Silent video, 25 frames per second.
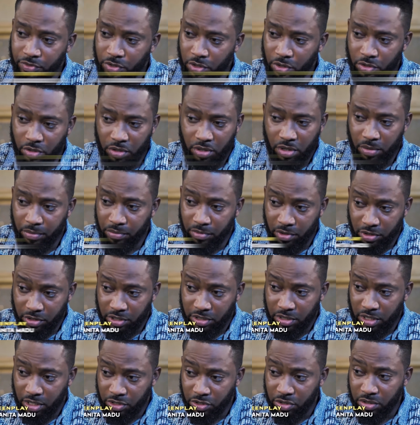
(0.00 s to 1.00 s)
have told you the
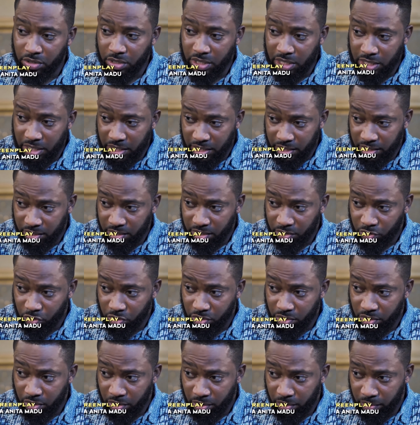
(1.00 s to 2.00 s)
much that you need
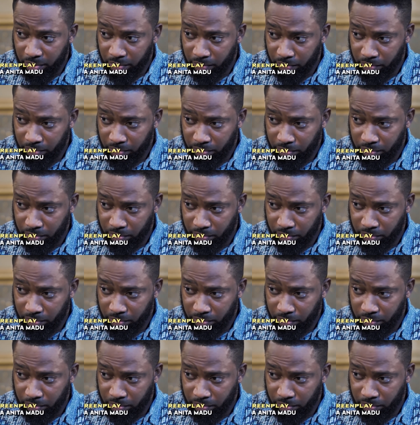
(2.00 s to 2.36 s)
to know.